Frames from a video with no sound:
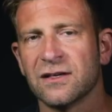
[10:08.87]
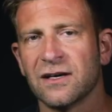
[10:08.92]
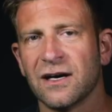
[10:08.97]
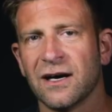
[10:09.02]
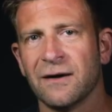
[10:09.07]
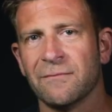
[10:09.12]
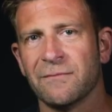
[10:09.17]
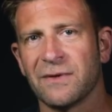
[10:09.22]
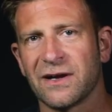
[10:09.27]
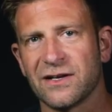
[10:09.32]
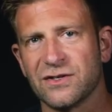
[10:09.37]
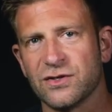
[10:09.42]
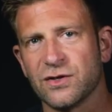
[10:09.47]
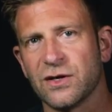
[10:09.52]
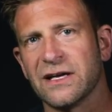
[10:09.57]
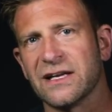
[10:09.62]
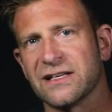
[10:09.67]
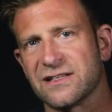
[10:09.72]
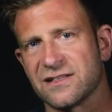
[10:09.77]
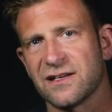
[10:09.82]
um, because you
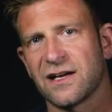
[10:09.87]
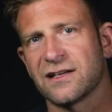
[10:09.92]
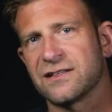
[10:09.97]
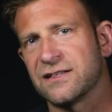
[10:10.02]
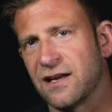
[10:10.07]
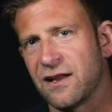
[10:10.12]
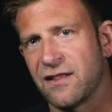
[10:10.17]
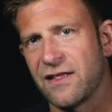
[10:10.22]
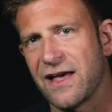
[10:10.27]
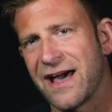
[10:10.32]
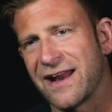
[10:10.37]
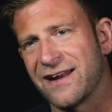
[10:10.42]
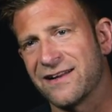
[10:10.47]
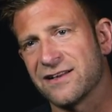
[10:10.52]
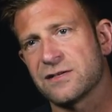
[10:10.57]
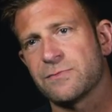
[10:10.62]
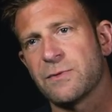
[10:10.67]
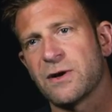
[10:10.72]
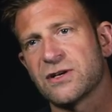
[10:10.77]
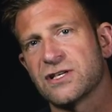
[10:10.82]
can get sucked into that, and
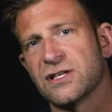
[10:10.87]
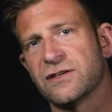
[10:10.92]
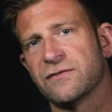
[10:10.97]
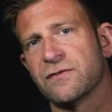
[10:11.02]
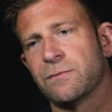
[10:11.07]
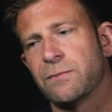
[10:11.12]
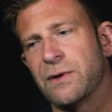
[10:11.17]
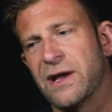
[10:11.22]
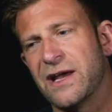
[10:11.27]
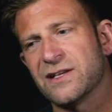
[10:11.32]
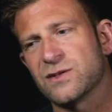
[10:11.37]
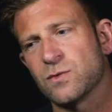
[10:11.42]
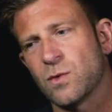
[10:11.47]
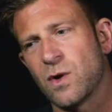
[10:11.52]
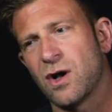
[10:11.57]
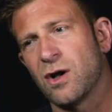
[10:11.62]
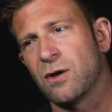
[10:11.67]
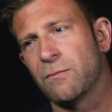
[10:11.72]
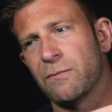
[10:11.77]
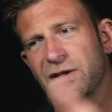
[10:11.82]
especially if it pays
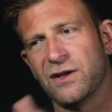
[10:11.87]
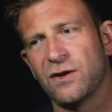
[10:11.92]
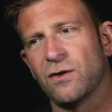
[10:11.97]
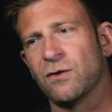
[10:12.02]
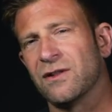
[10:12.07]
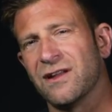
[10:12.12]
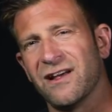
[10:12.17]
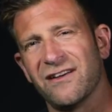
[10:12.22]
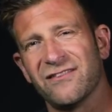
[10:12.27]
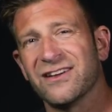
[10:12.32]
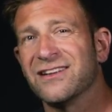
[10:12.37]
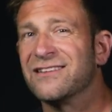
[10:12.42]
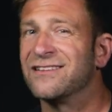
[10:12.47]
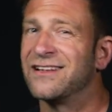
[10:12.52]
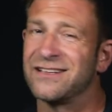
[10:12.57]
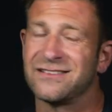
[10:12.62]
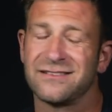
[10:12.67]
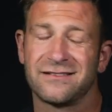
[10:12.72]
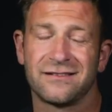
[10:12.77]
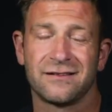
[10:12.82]
well but you don't love it,
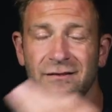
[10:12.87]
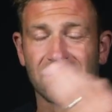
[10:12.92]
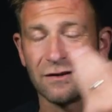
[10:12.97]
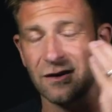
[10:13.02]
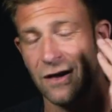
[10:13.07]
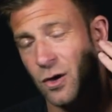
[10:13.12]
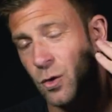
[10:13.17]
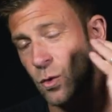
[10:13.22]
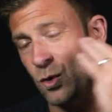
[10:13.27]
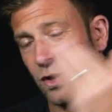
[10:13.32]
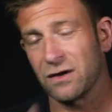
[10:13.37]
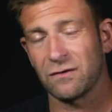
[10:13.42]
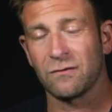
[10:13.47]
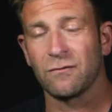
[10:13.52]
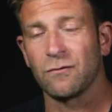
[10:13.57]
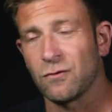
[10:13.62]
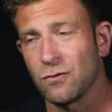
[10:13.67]
that's the, a quick,